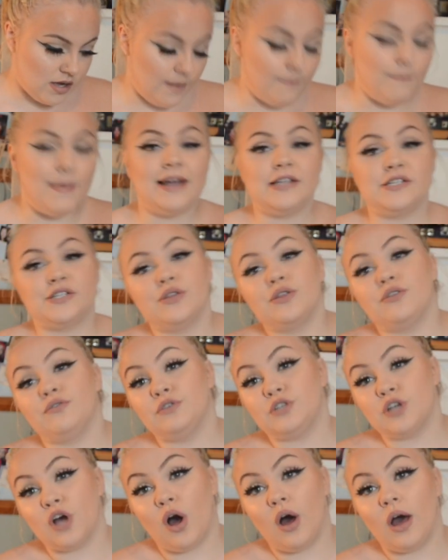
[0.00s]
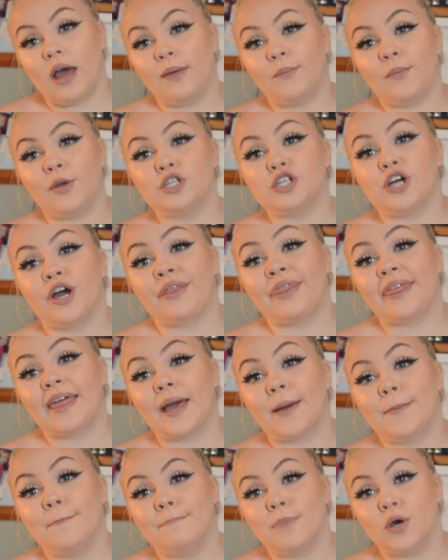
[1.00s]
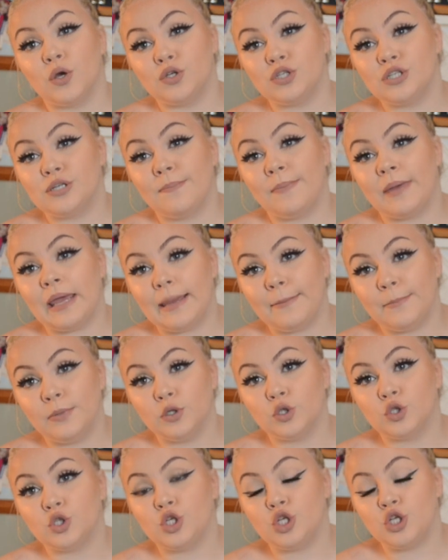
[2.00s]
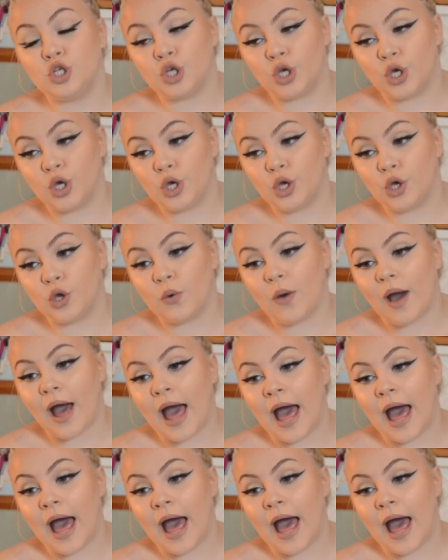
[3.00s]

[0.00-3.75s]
Medicine through time, which I think most people do,